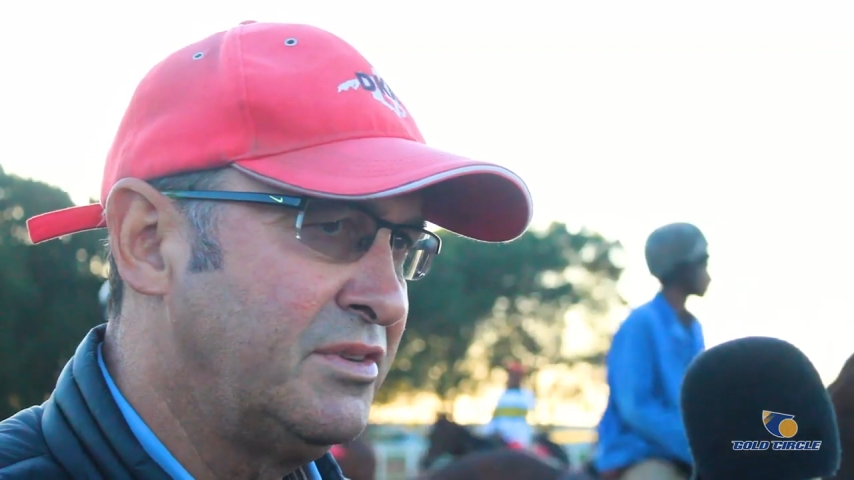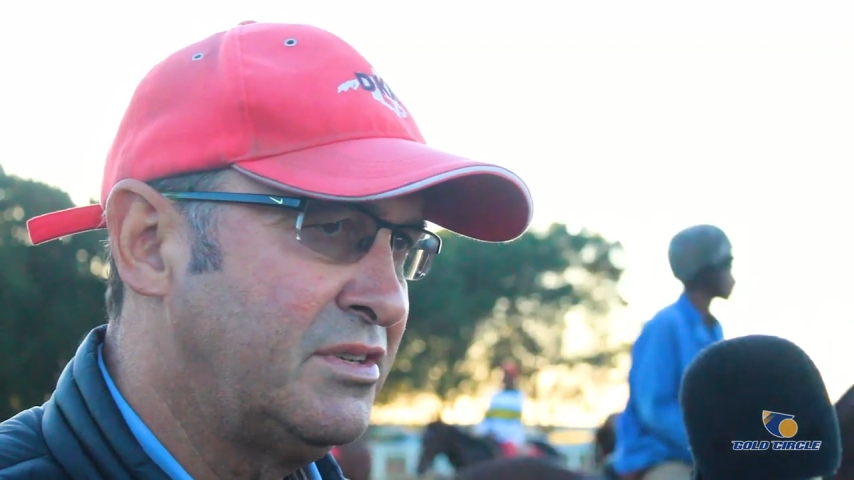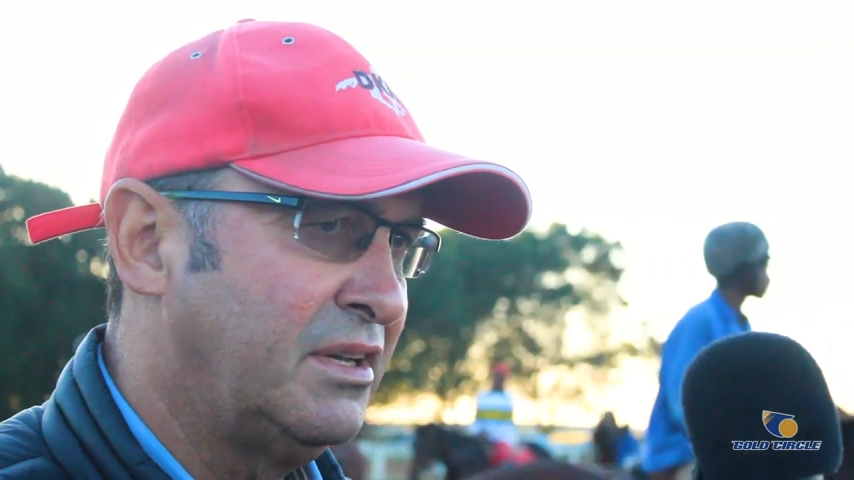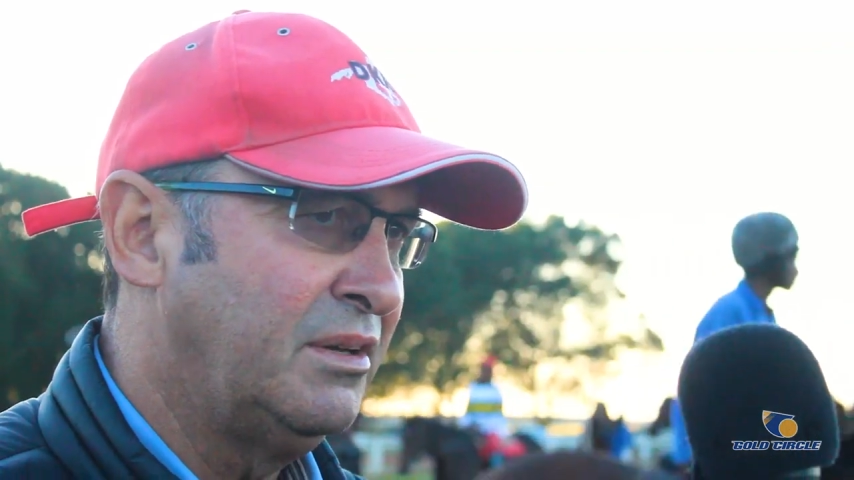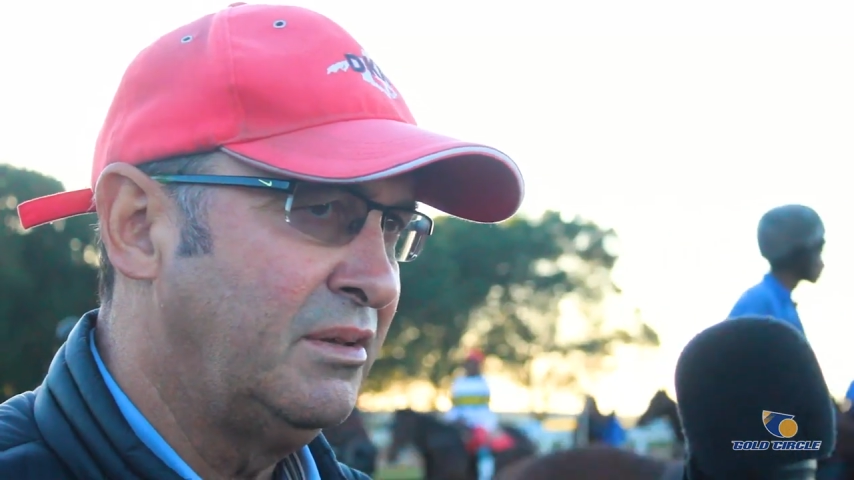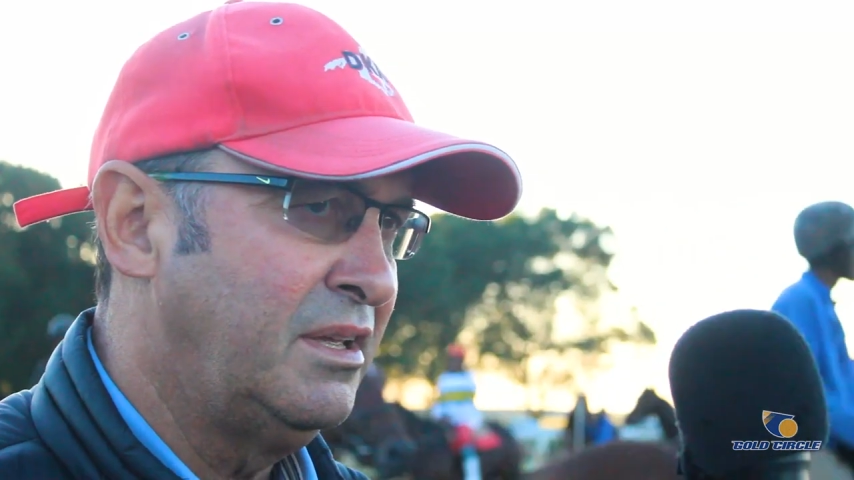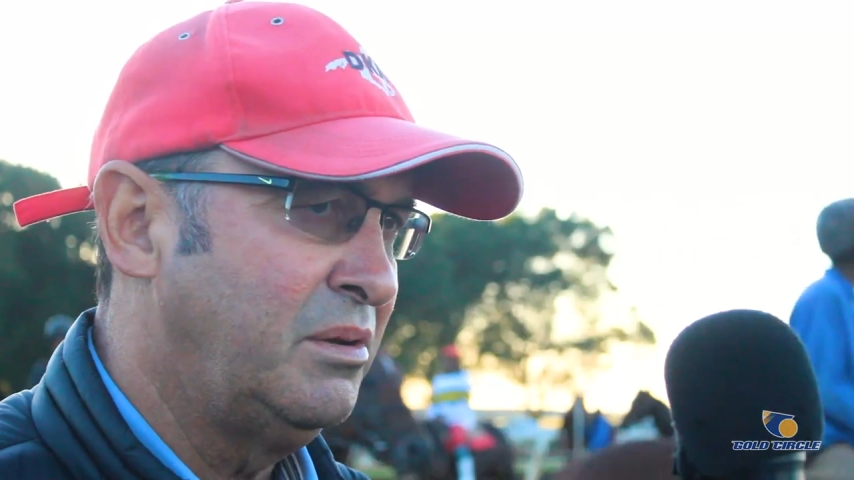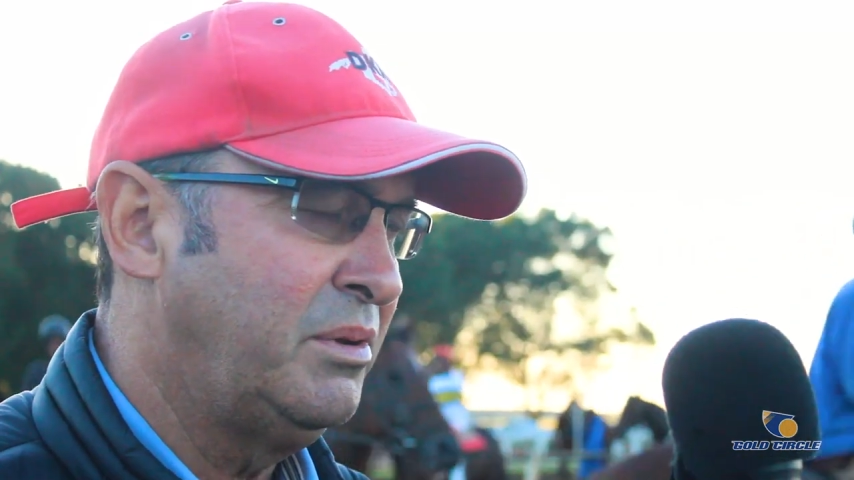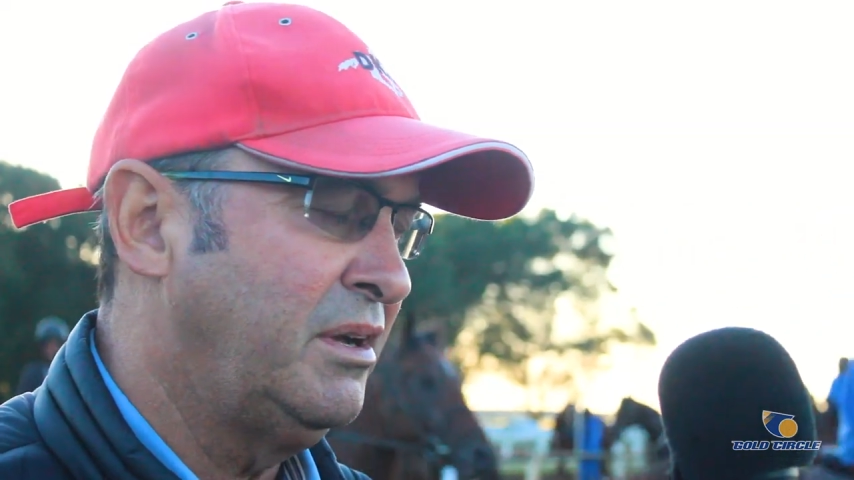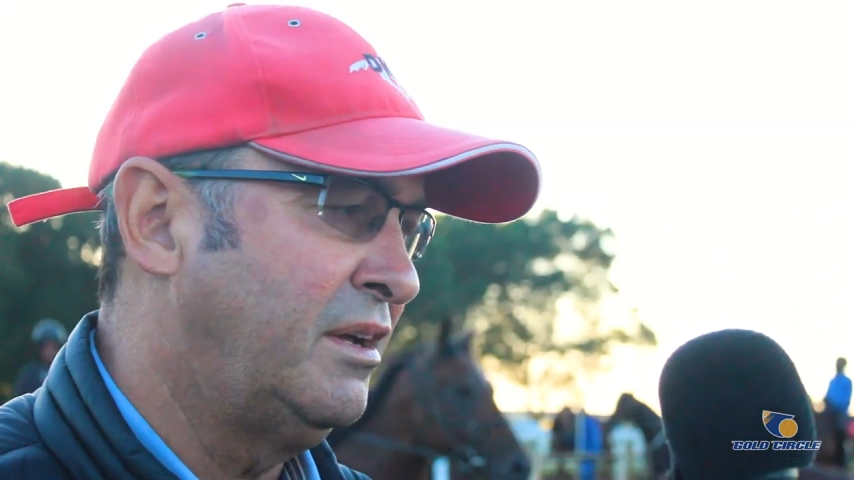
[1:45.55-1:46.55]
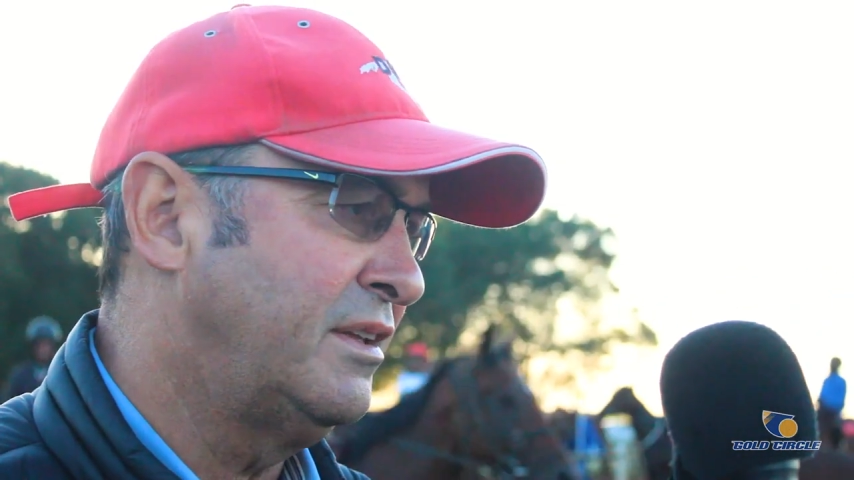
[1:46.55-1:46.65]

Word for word: so there we are.